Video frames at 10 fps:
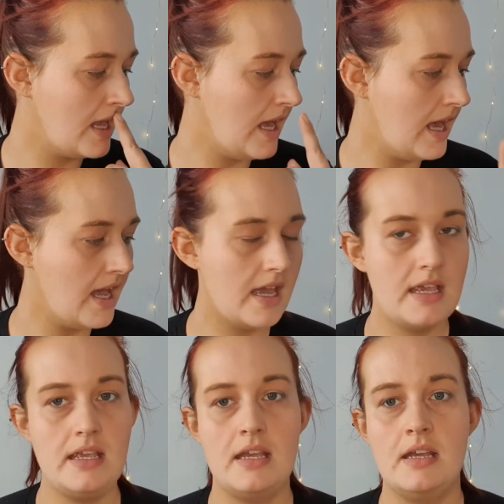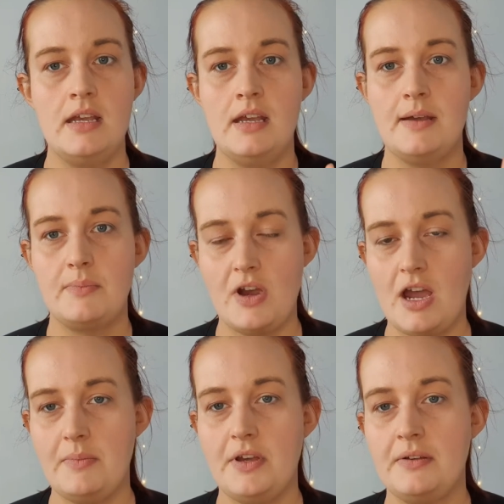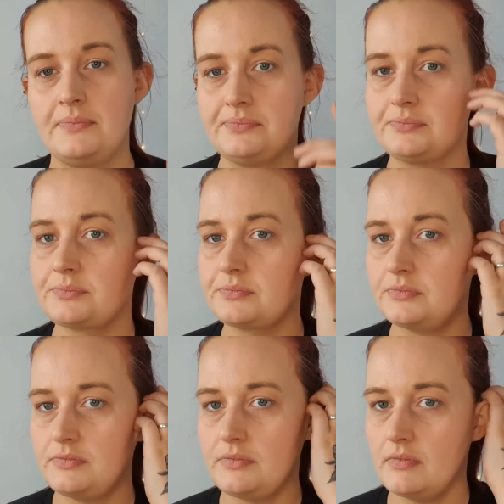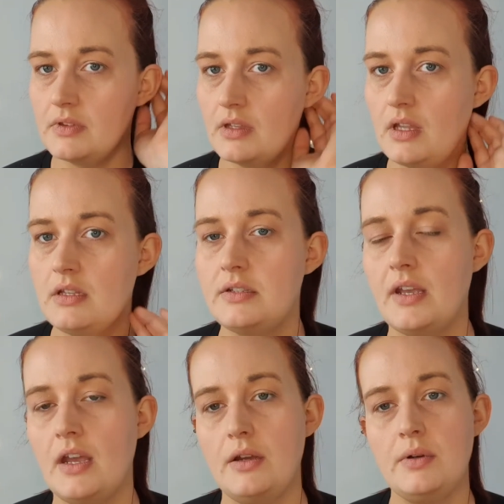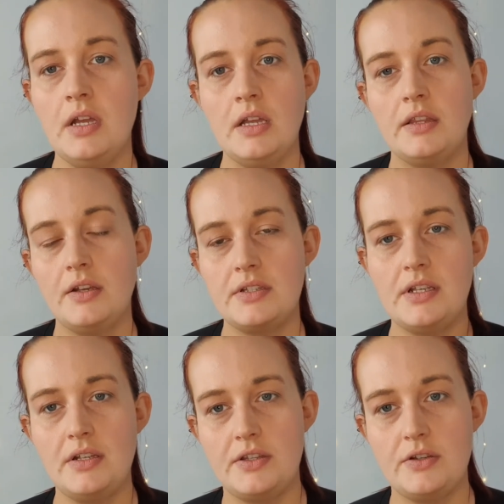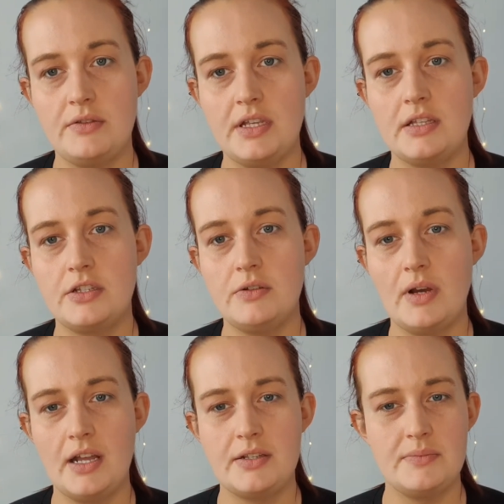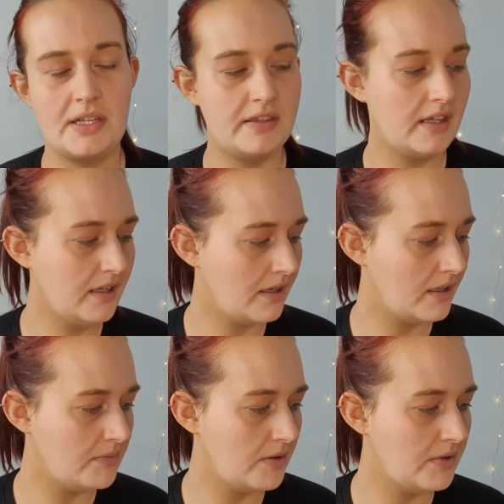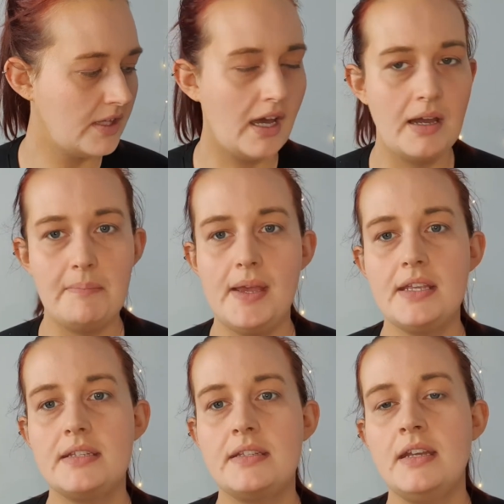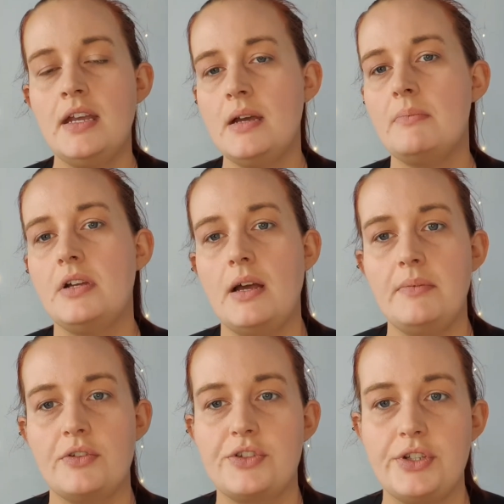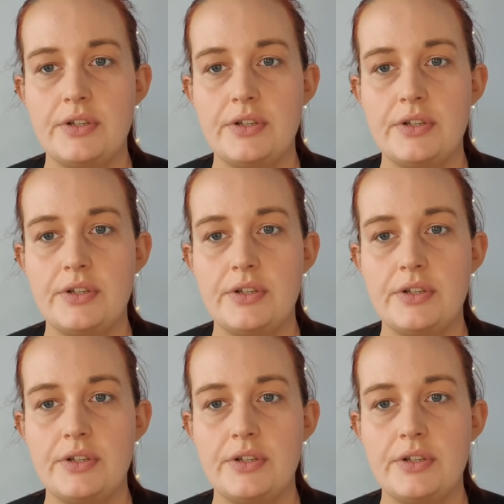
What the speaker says: a primer. So those are the only two items I think at the moment that I missed, but I'm not